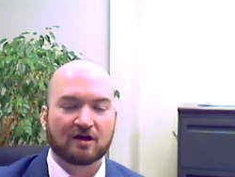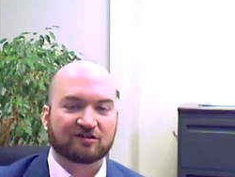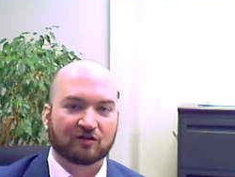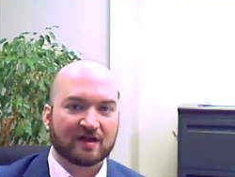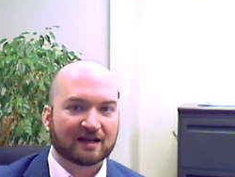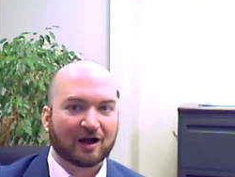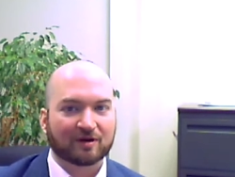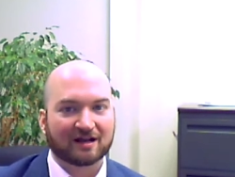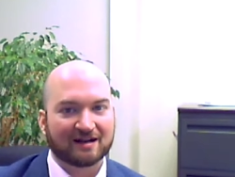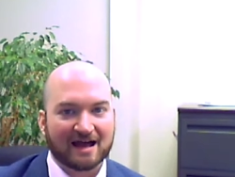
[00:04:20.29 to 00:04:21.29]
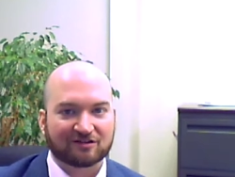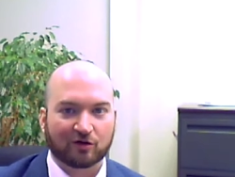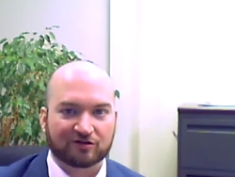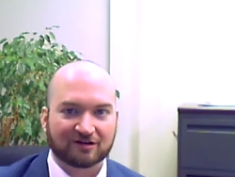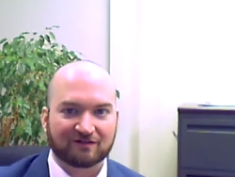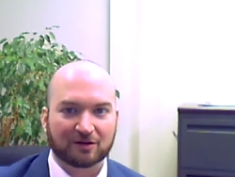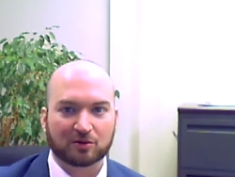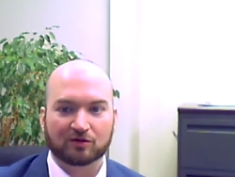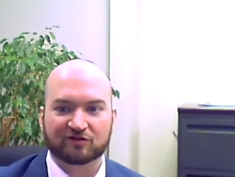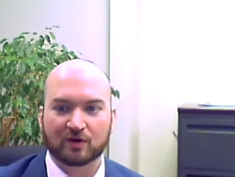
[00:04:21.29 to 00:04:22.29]
So they can help connect those
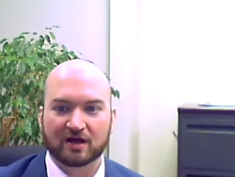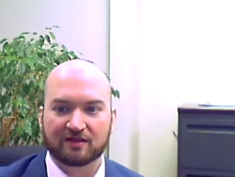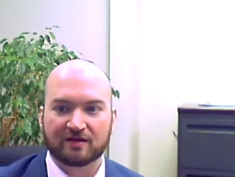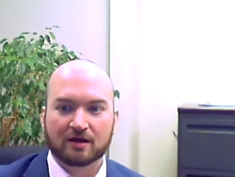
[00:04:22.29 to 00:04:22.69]
individuals with